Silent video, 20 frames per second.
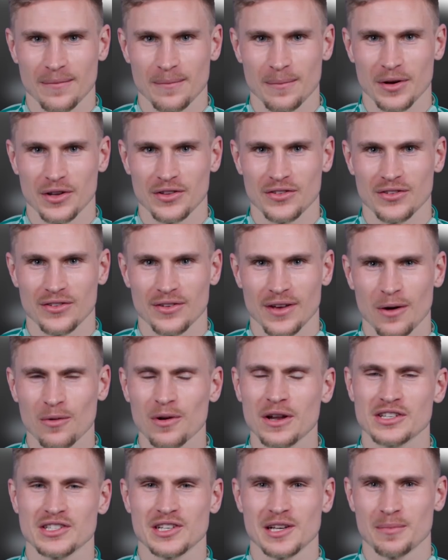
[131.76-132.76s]
But I
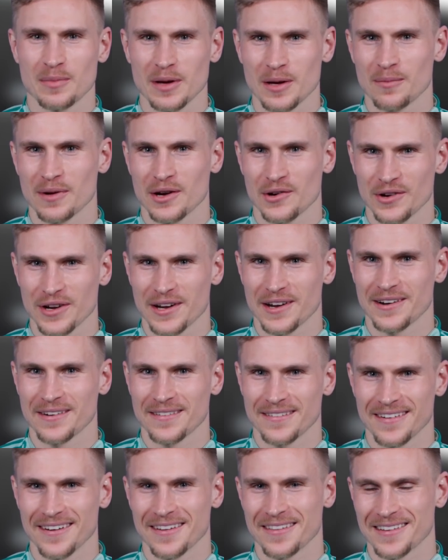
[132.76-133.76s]
will actually pick McGregor.
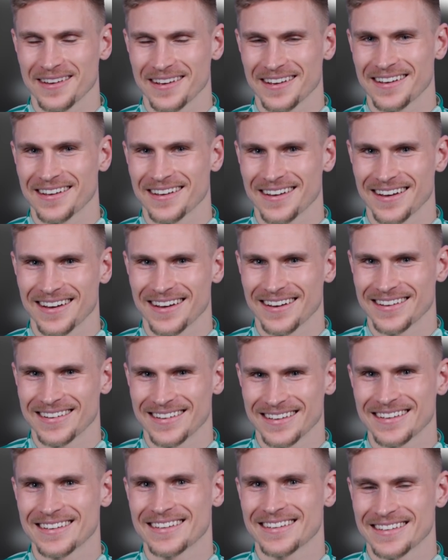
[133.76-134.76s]
I think
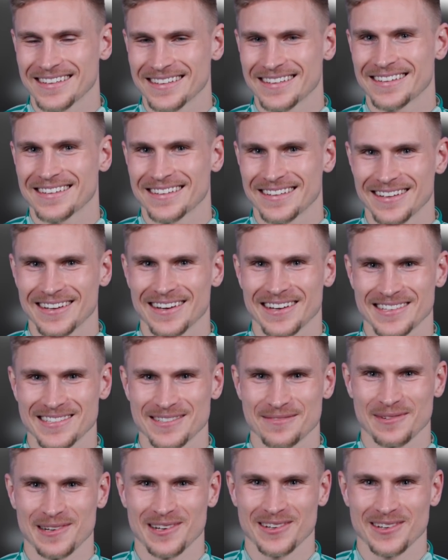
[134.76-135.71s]
he likes him a